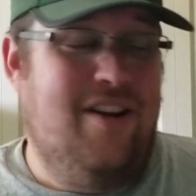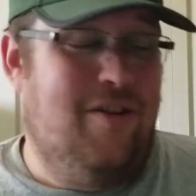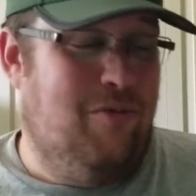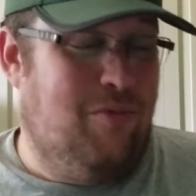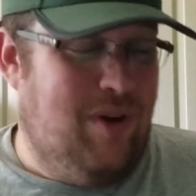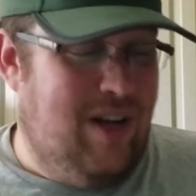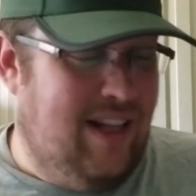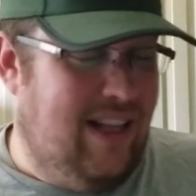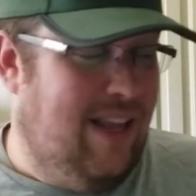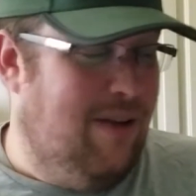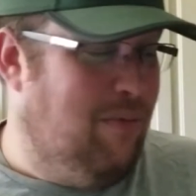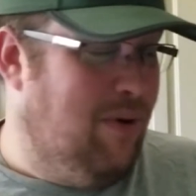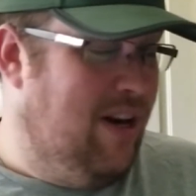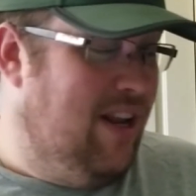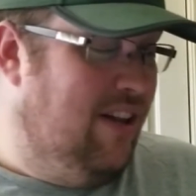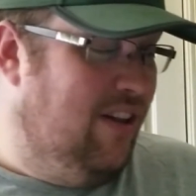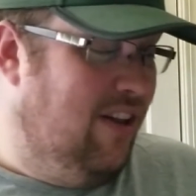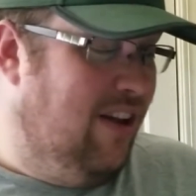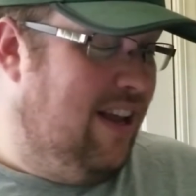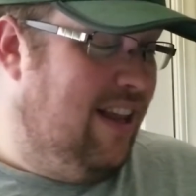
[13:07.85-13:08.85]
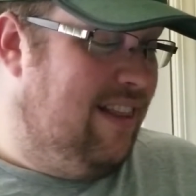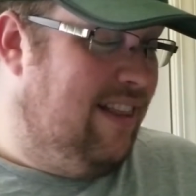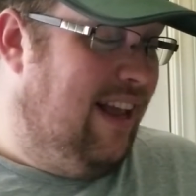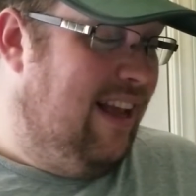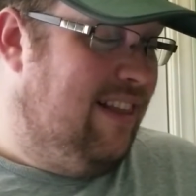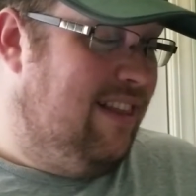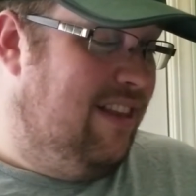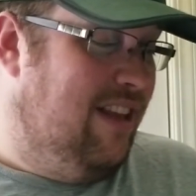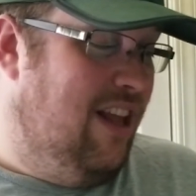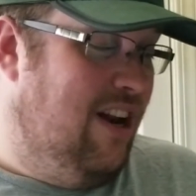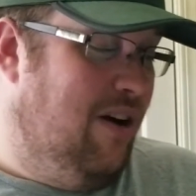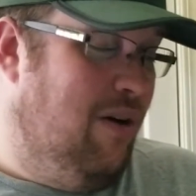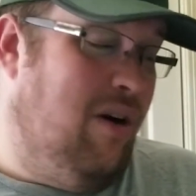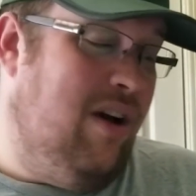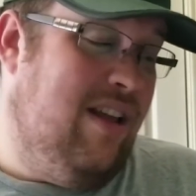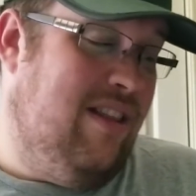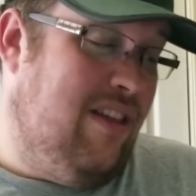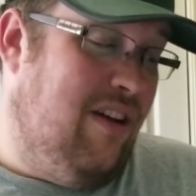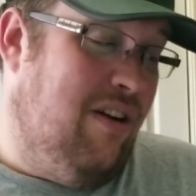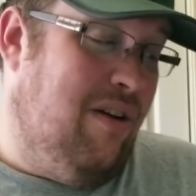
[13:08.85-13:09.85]
Really, when you look at, like, you know,
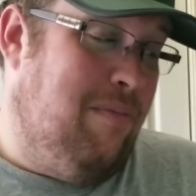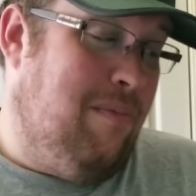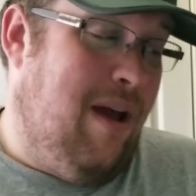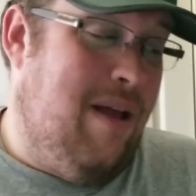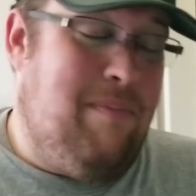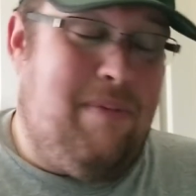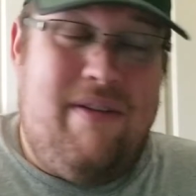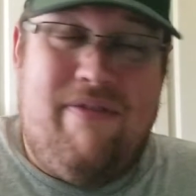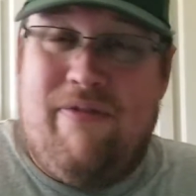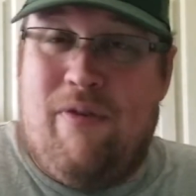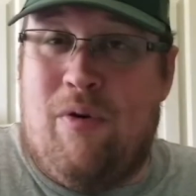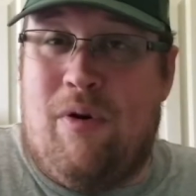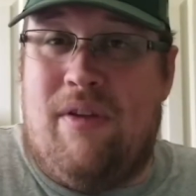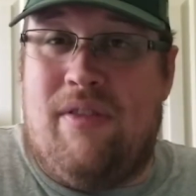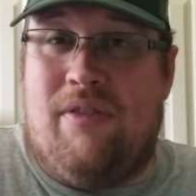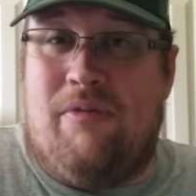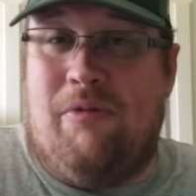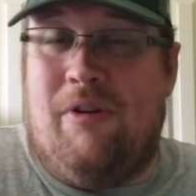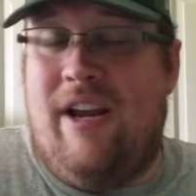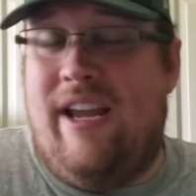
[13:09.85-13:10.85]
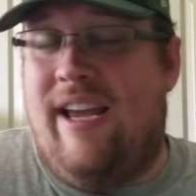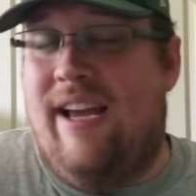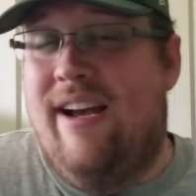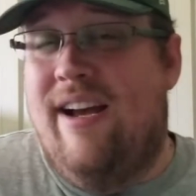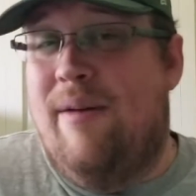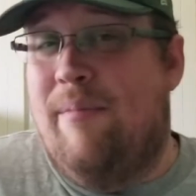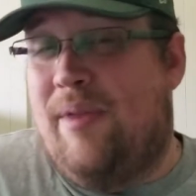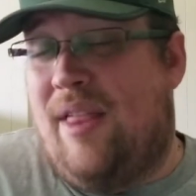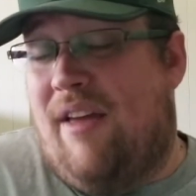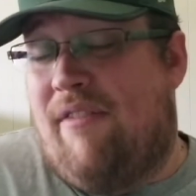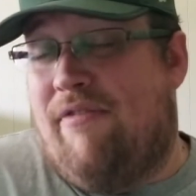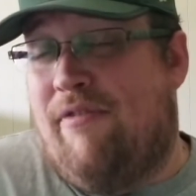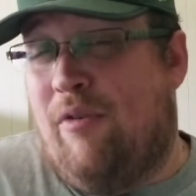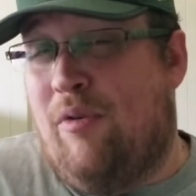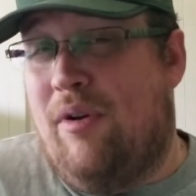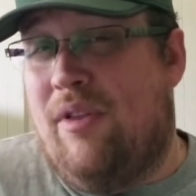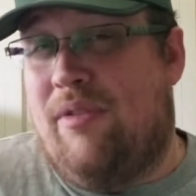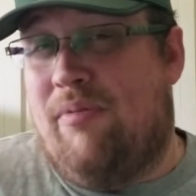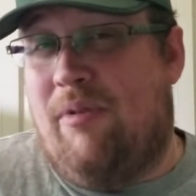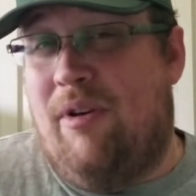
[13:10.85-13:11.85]
there might be 4-3, but that
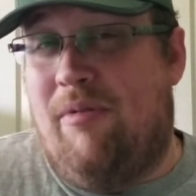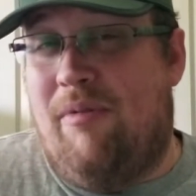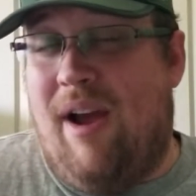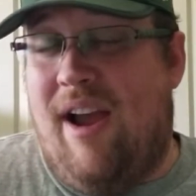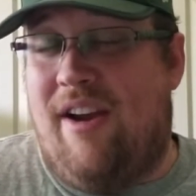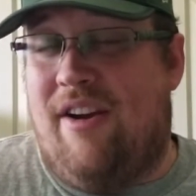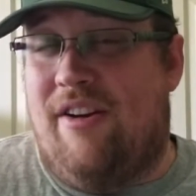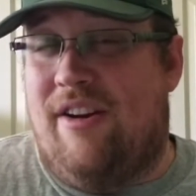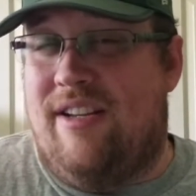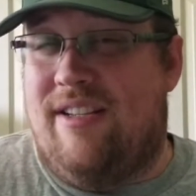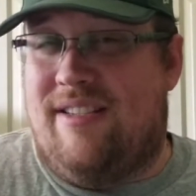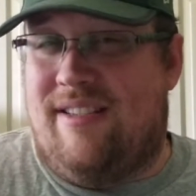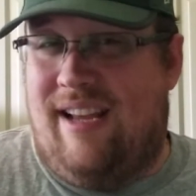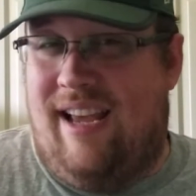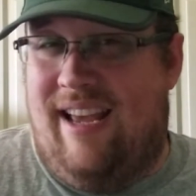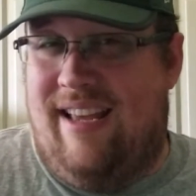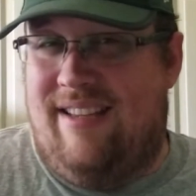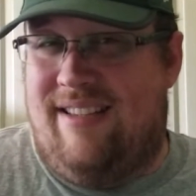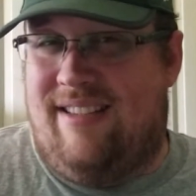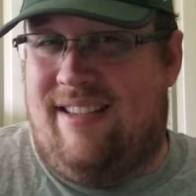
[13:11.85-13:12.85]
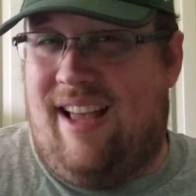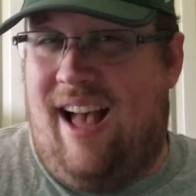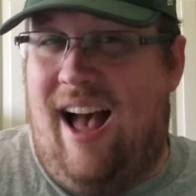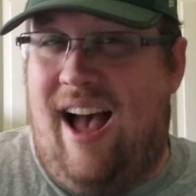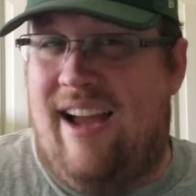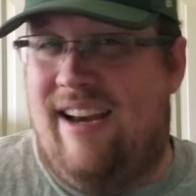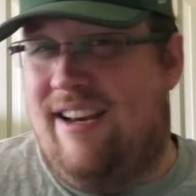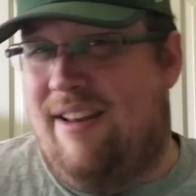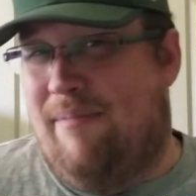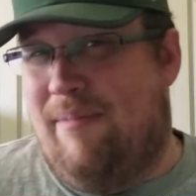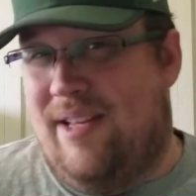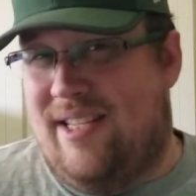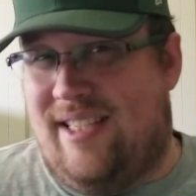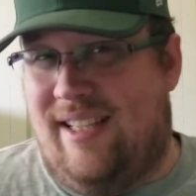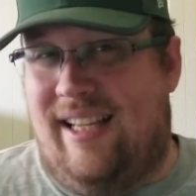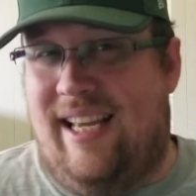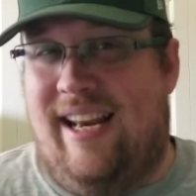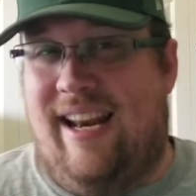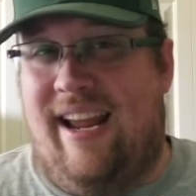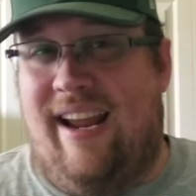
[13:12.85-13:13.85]
4-3 record is kind of
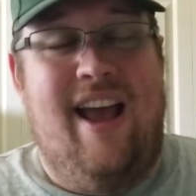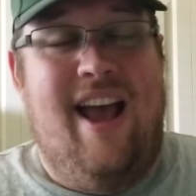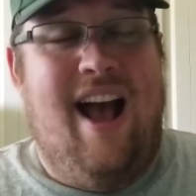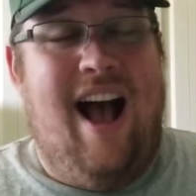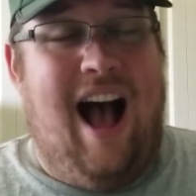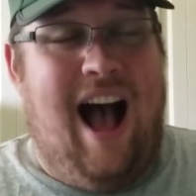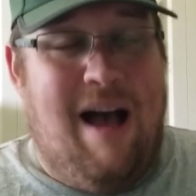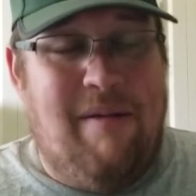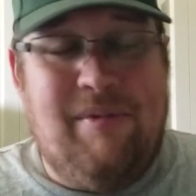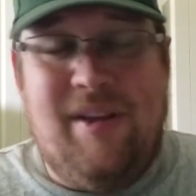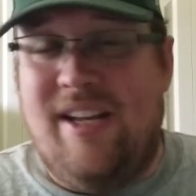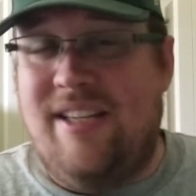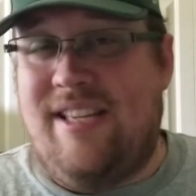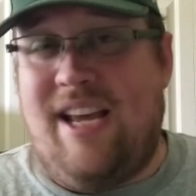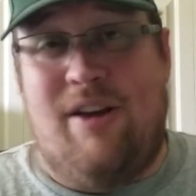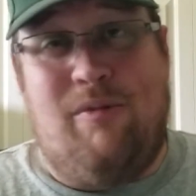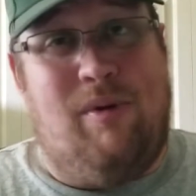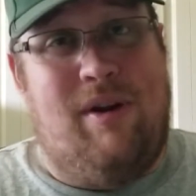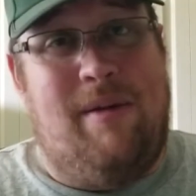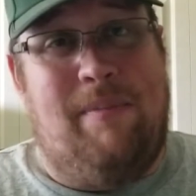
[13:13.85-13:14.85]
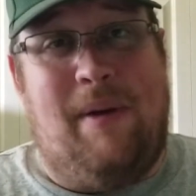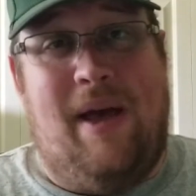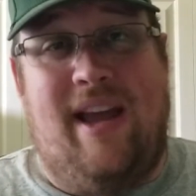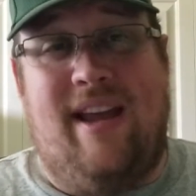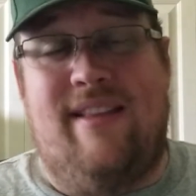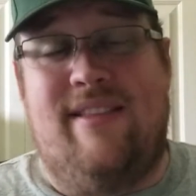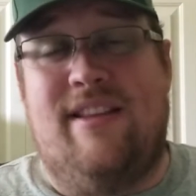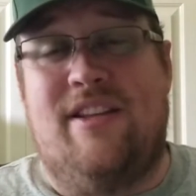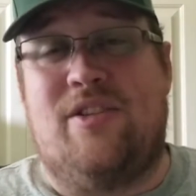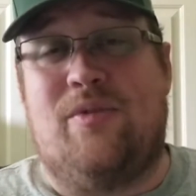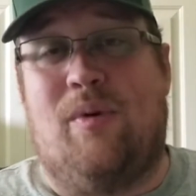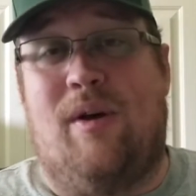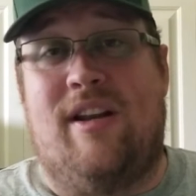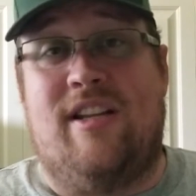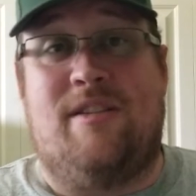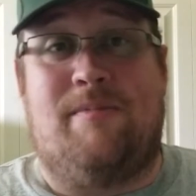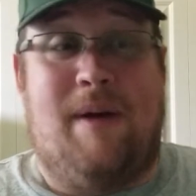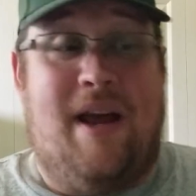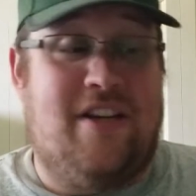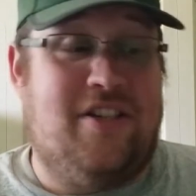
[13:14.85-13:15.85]
misleading. I'm going to take Winnipeg in this one,
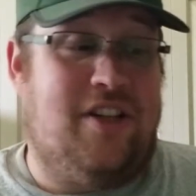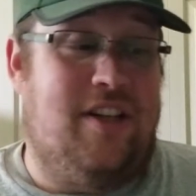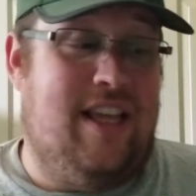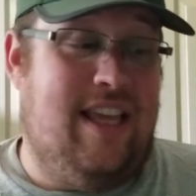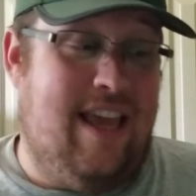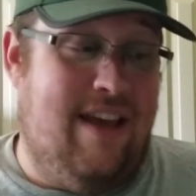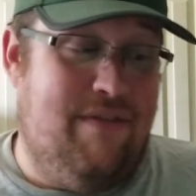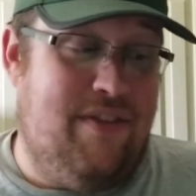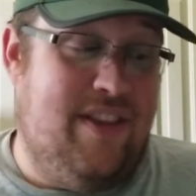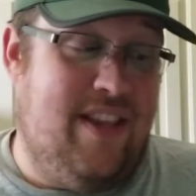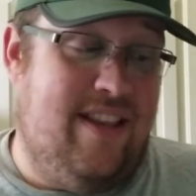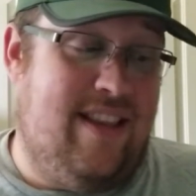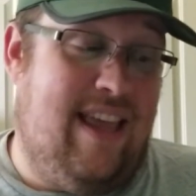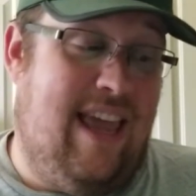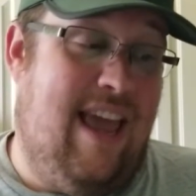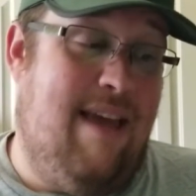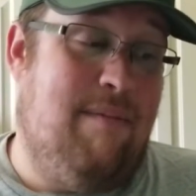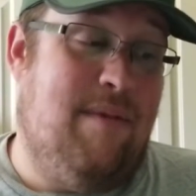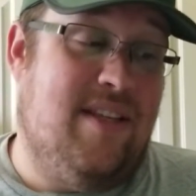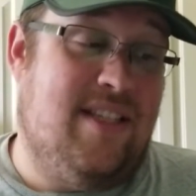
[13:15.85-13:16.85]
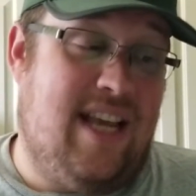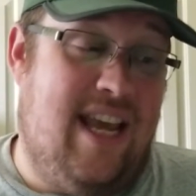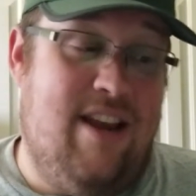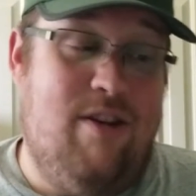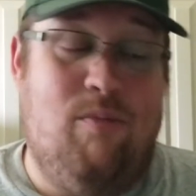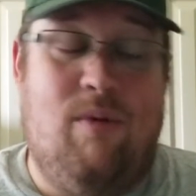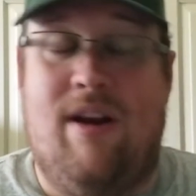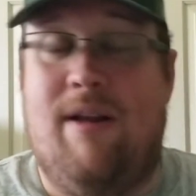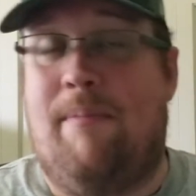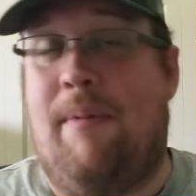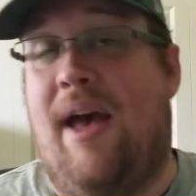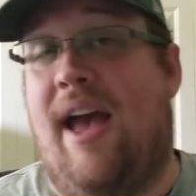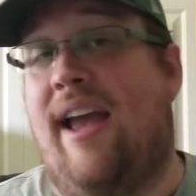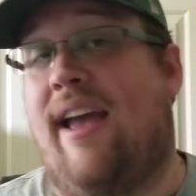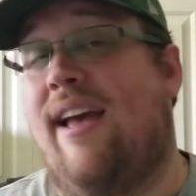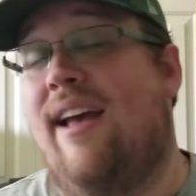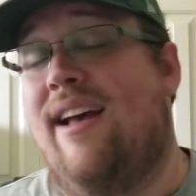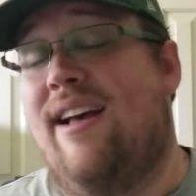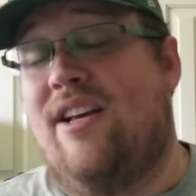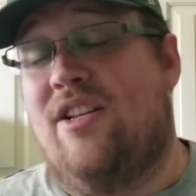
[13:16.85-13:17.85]
especially given that the game is in
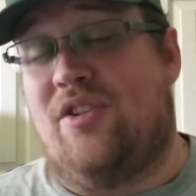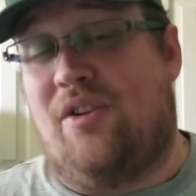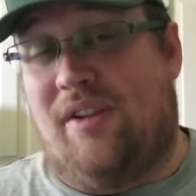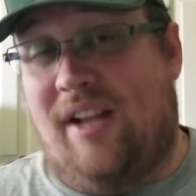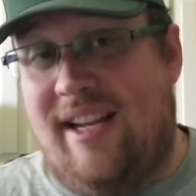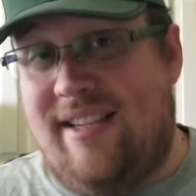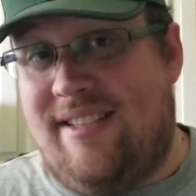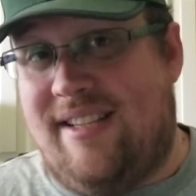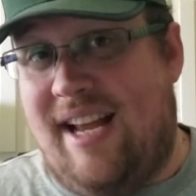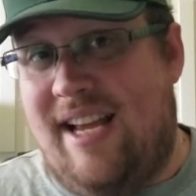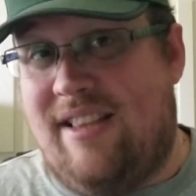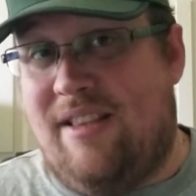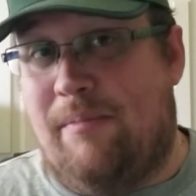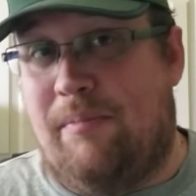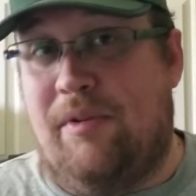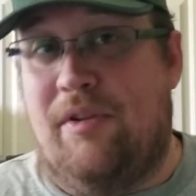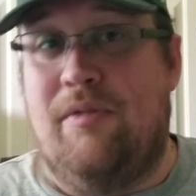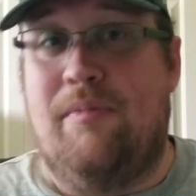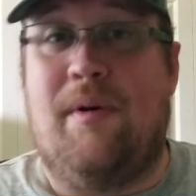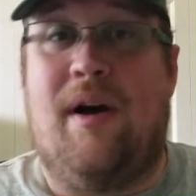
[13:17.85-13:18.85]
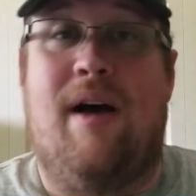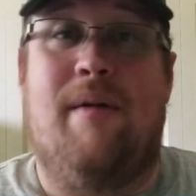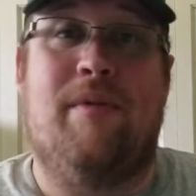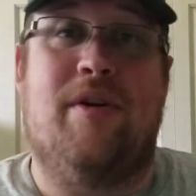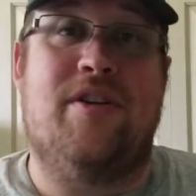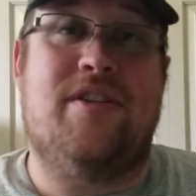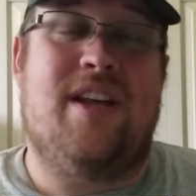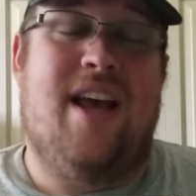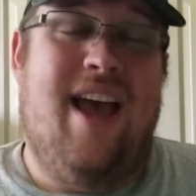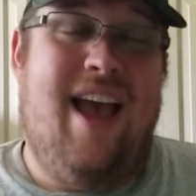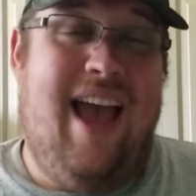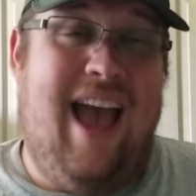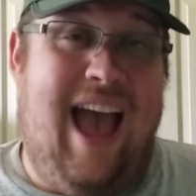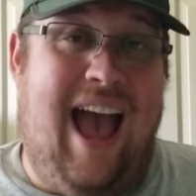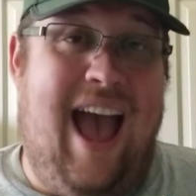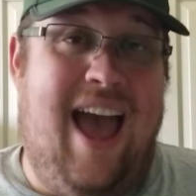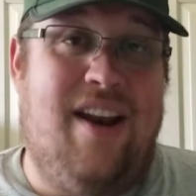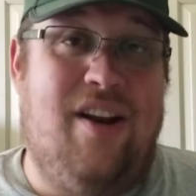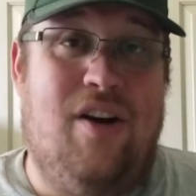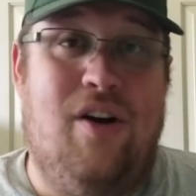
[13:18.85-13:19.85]
Winnipeg, so let's take the Blue Bombers
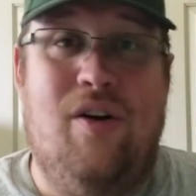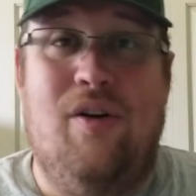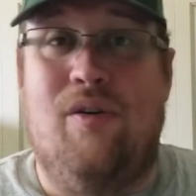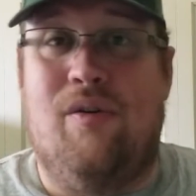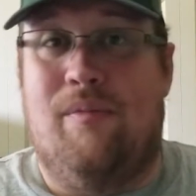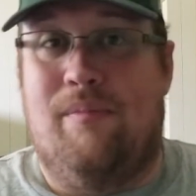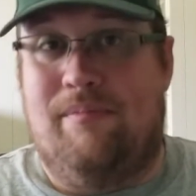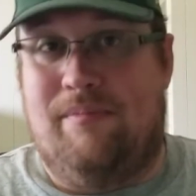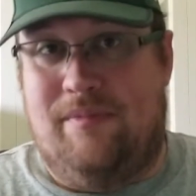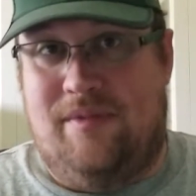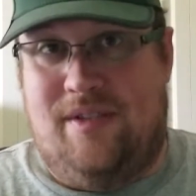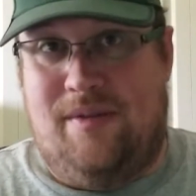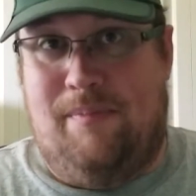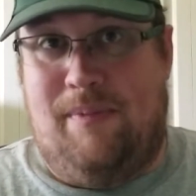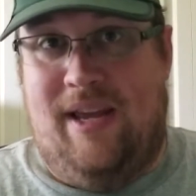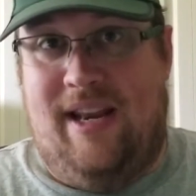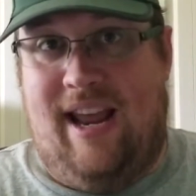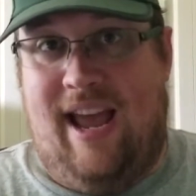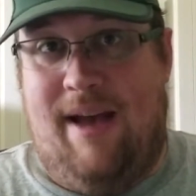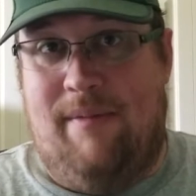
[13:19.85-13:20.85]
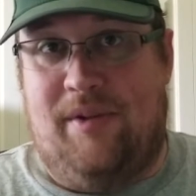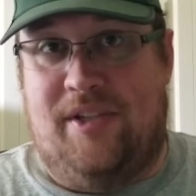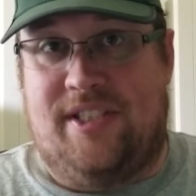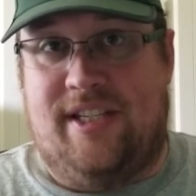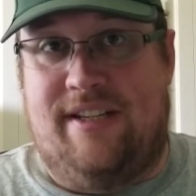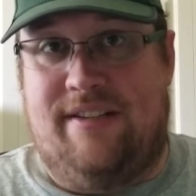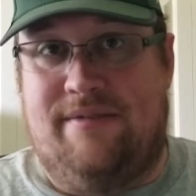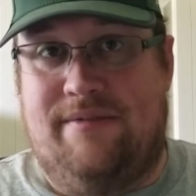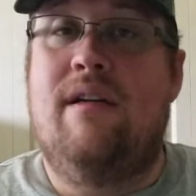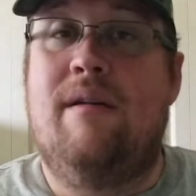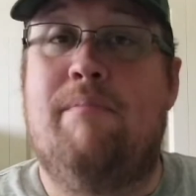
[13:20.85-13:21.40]
at home to beat Hamilton.